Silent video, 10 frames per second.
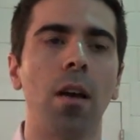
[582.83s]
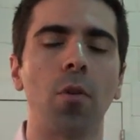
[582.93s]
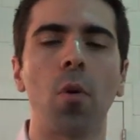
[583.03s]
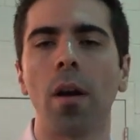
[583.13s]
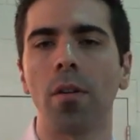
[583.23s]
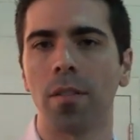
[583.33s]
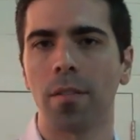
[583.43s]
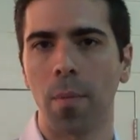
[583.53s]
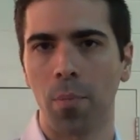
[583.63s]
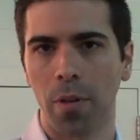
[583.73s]
require a
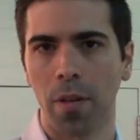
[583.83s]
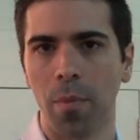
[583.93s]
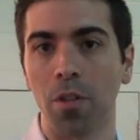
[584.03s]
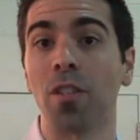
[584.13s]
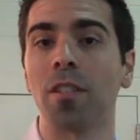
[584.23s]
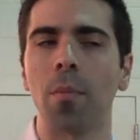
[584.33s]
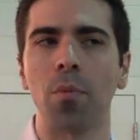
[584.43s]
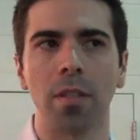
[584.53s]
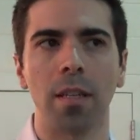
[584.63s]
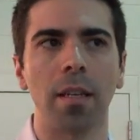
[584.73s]
separate admission, a
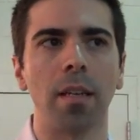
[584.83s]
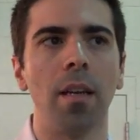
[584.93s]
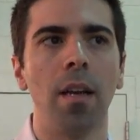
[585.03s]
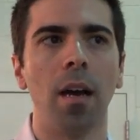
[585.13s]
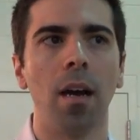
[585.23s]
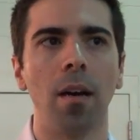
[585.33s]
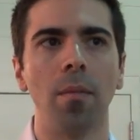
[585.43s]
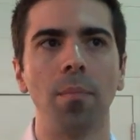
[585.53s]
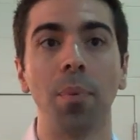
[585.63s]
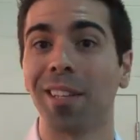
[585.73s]
separate ticket.
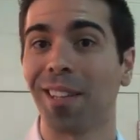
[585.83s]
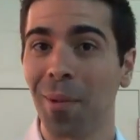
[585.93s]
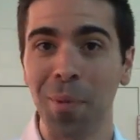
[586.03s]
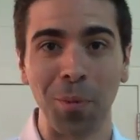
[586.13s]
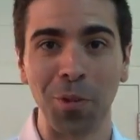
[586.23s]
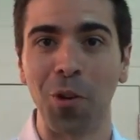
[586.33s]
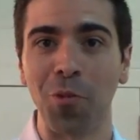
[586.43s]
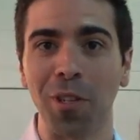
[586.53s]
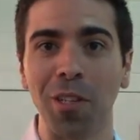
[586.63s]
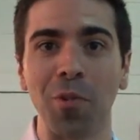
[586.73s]
But a lot of people
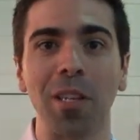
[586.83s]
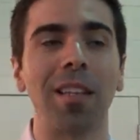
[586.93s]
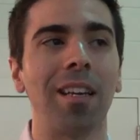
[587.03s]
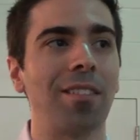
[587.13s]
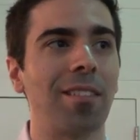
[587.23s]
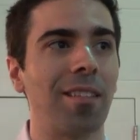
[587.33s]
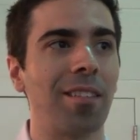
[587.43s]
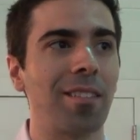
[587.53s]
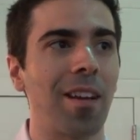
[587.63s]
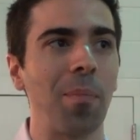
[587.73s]
don't really realize that
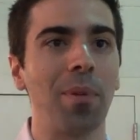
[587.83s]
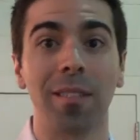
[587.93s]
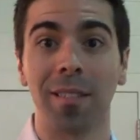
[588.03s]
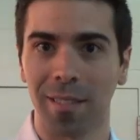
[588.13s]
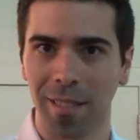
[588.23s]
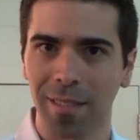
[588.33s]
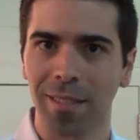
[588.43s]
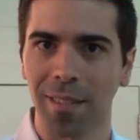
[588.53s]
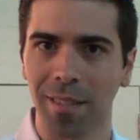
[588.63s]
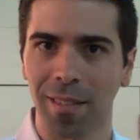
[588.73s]
this complex
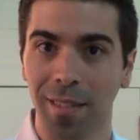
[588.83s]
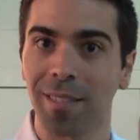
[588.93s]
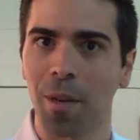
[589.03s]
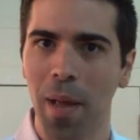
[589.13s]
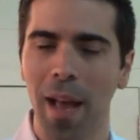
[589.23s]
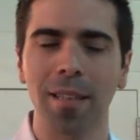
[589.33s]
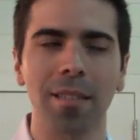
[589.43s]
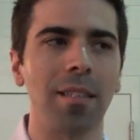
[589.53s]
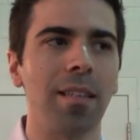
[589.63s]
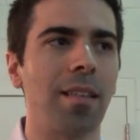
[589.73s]
exists in this
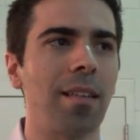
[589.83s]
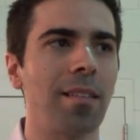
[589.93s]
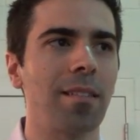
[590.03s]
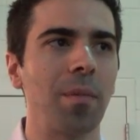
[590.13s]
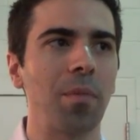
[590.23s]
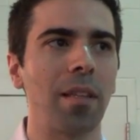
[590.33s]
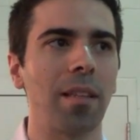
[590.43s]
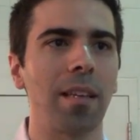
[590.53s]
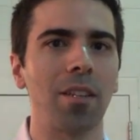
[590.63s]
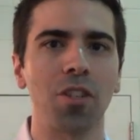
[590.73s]
capacity and that it is something
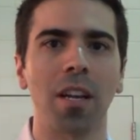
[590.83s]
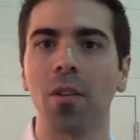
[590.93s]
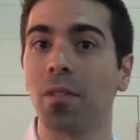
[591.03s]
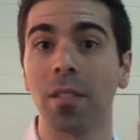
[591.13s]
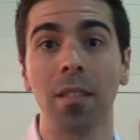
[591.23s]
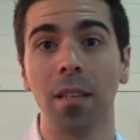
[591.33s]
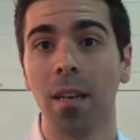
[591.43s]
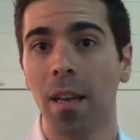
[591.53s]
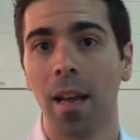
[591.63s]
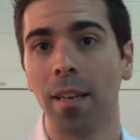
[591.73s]
that they can check out and see
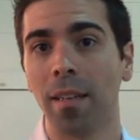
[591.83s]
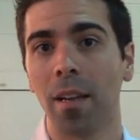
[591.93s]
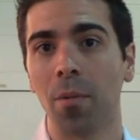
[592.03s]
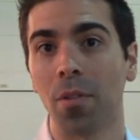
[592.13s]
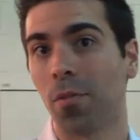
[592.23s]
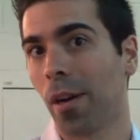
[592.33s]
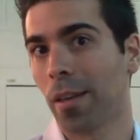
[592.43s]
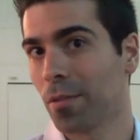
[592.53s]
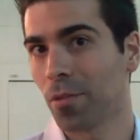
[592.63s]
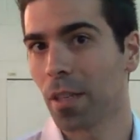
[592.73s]
any day with a
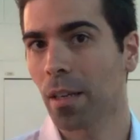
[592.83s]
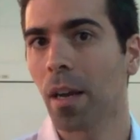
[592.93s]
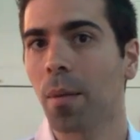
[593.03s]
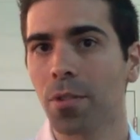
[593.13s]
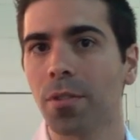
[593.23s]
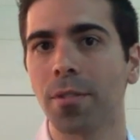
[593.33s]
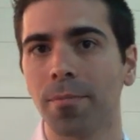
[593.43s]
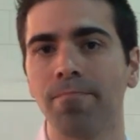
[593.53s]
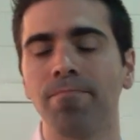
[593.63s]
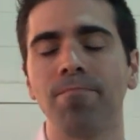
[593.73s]
variety of different ticket options.